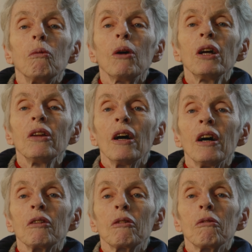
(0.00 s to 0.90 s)
What
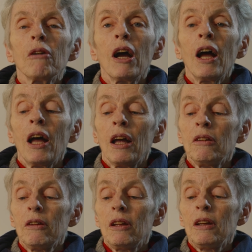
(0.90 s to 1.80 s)
a
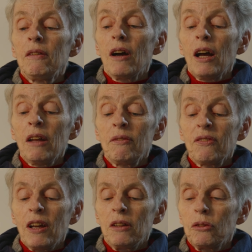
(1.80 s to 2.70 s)
grand
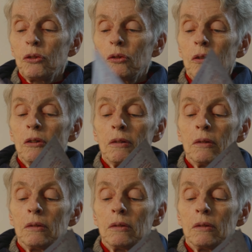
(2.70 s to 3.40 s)
adventure!